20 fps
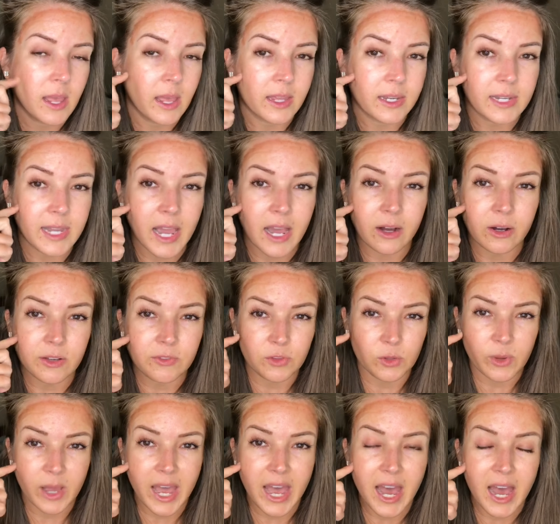Now, if you
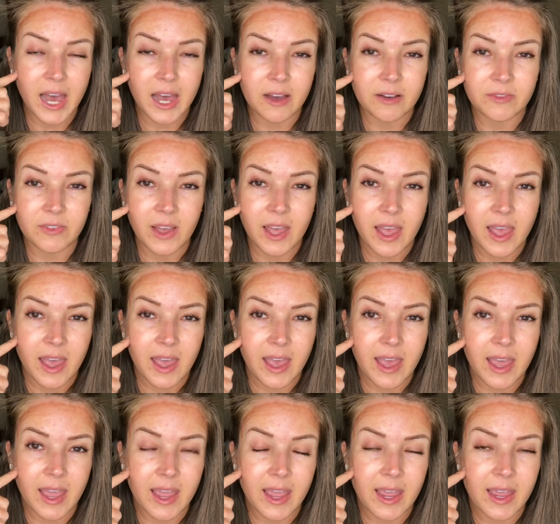have
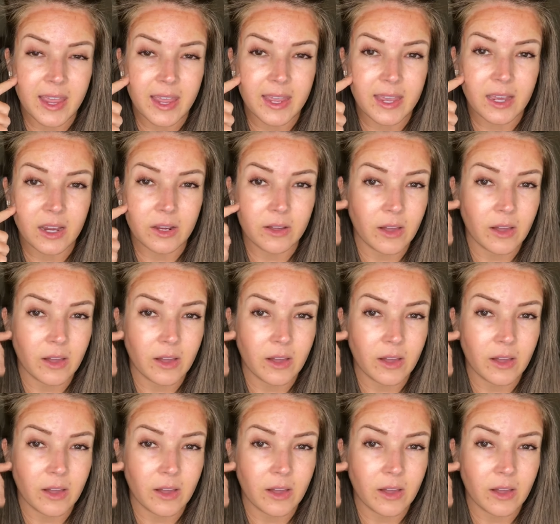a